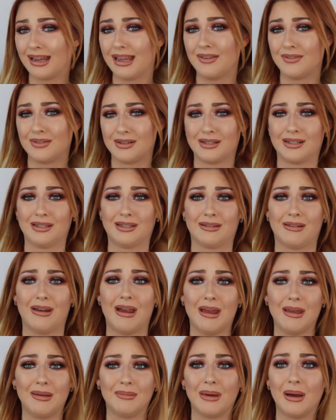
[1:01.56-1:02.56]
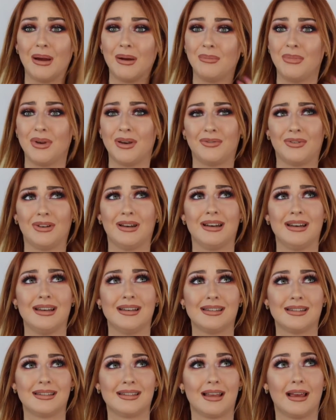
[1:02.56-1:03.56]
even describe how beautiful it
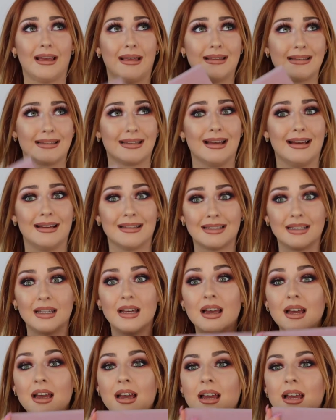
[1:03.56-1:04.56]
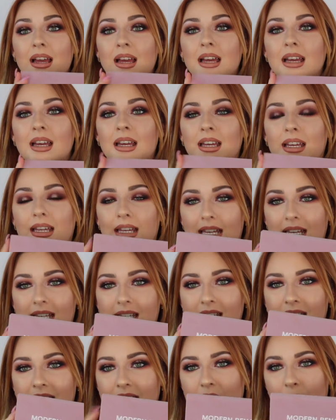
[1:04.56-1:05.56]
is. I just can't. It
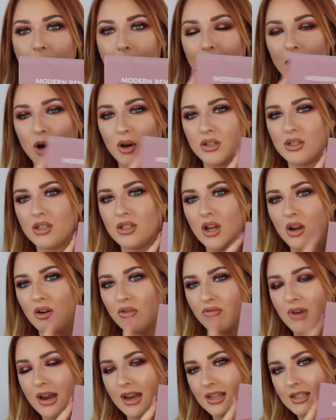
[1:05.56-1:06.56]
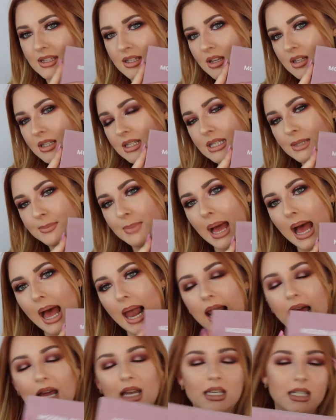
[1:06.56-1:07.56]
is the Modern Renaissance
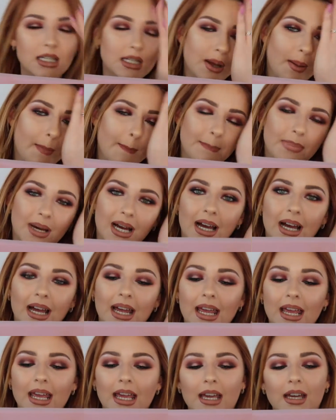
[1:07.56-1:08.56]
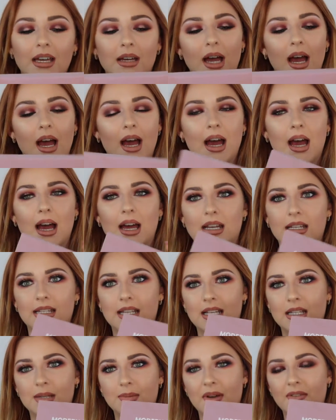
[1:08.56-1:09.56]
palette by
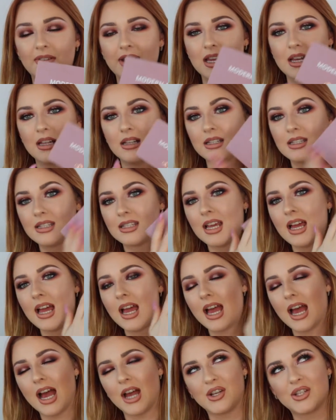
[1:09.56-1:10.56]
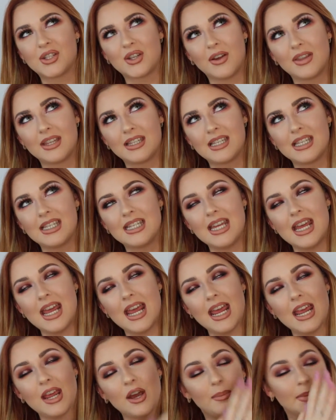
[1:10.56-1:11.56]
Anastasia Beverly Hills. I just got this
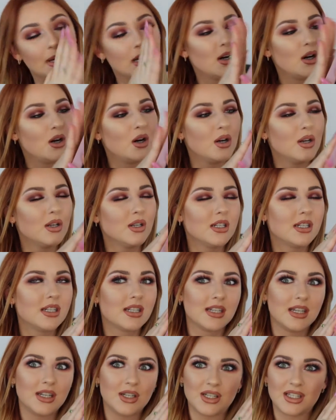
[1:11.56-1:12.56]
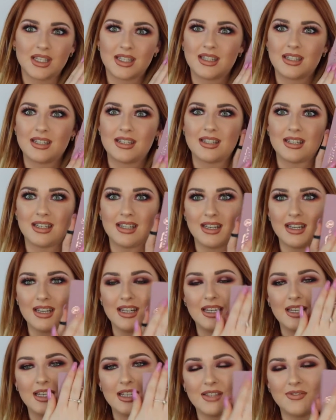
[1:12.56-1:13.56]
today. Oh my god, it
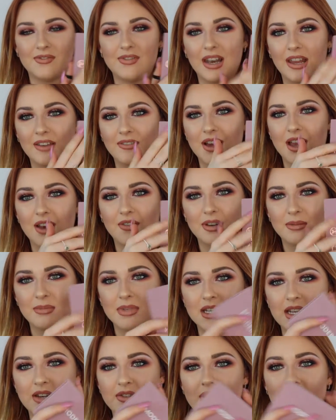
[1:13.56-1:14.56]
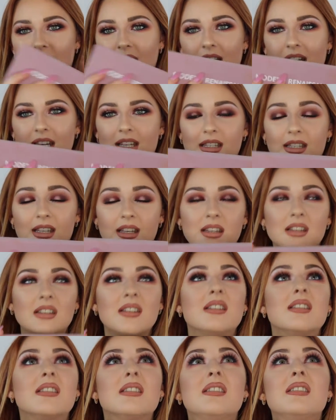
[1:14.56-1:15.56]
is like velvet material. It is
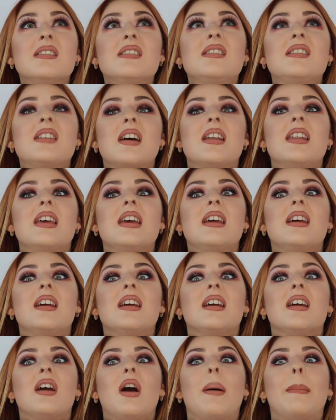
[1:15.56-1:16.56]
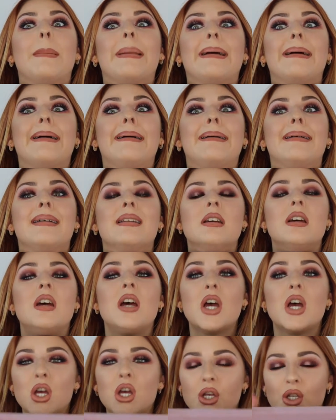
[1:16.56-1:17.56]
stunning. Oh my god.
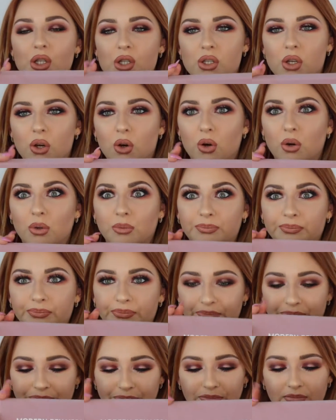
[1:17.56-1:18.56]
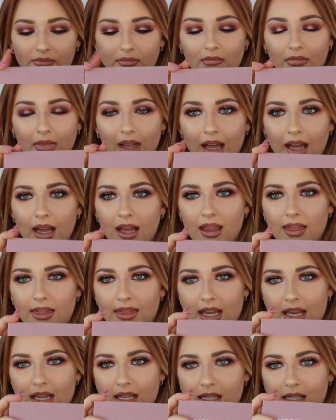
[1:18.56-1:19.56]
So
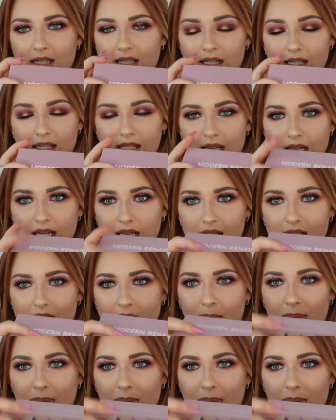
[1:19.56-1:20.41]
this is the